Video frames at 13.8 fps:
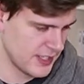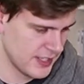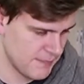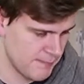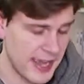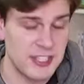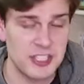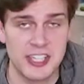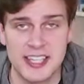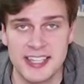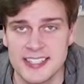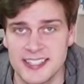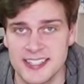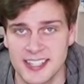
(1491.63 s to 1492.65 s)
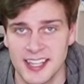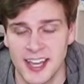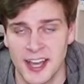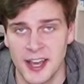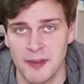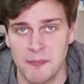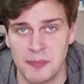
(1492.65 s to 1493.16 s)
major keys,
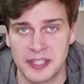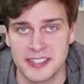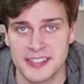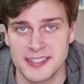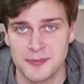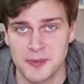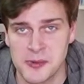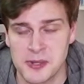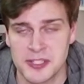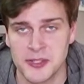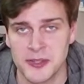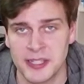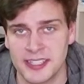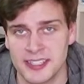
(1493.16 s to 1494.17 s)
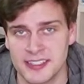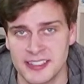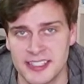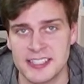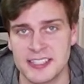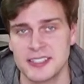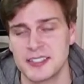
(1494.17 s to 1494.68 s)
because we were doing
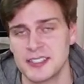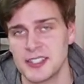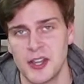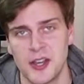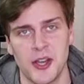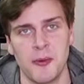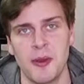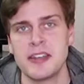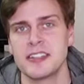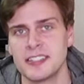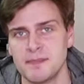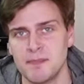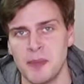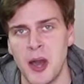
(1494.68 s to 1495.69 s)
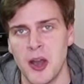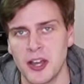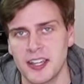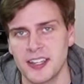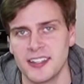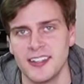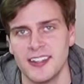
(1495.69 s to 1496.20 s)
these horrendous Bach
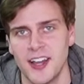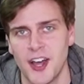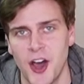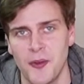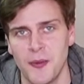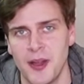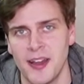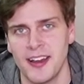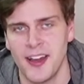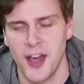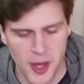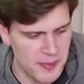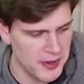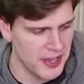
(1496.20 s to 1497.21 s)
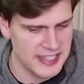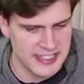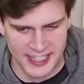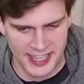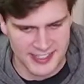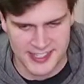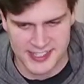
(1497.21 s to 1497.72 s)
harmonizing
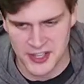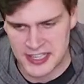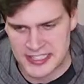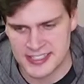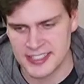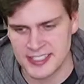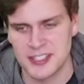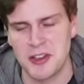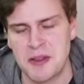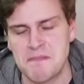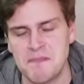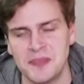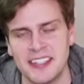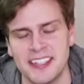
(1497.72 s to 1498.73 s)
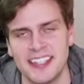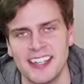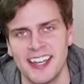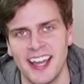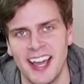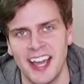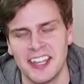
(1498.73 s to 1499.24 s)
exercises at the time,
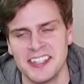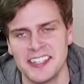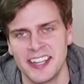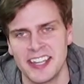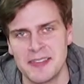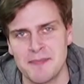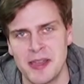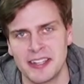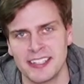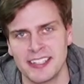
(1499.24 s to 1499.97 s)
and he meant